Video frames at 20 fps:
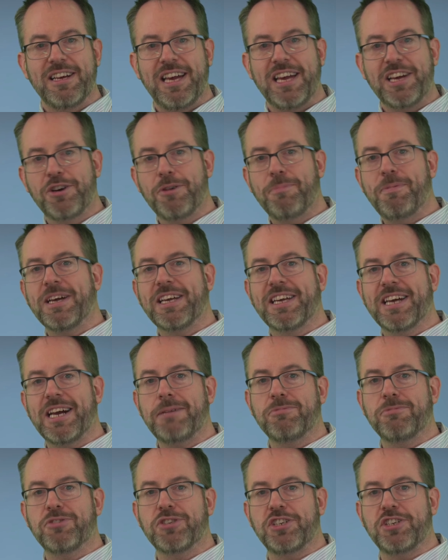it could be a
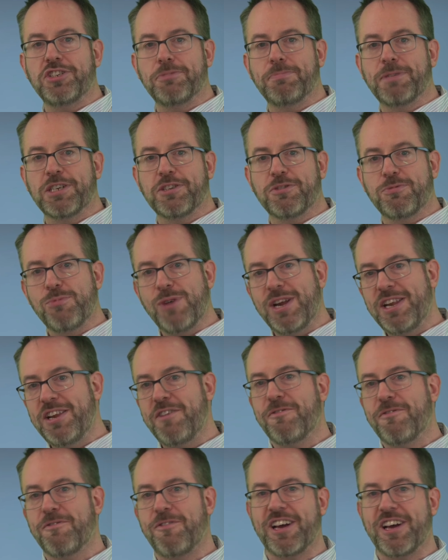game changer, because when
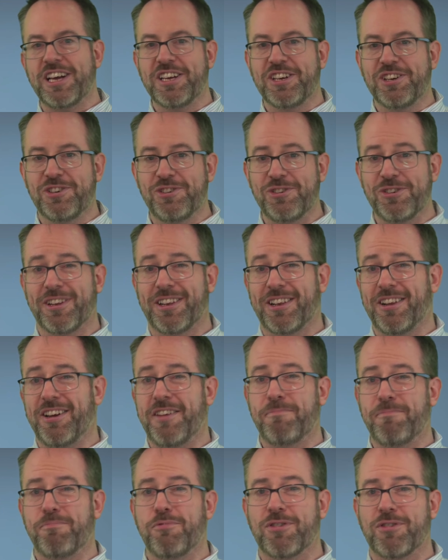you find good
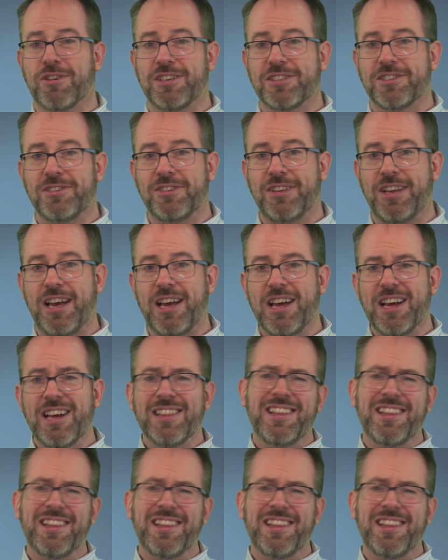live broadcasts on there,